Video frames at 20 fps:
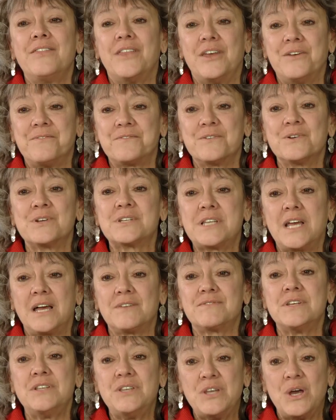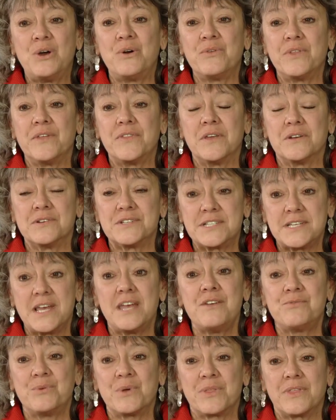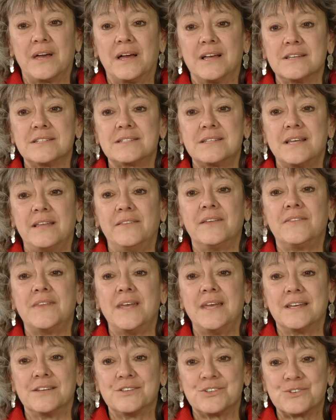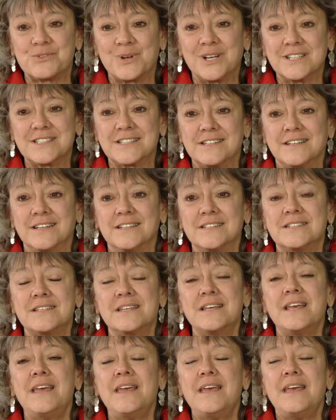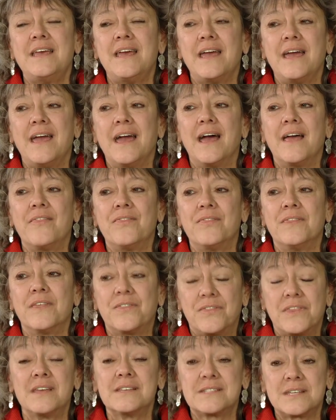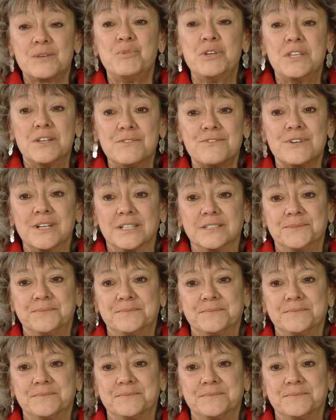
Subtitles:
they first have to know that they're safe with us and that they can trust us and that things can be different.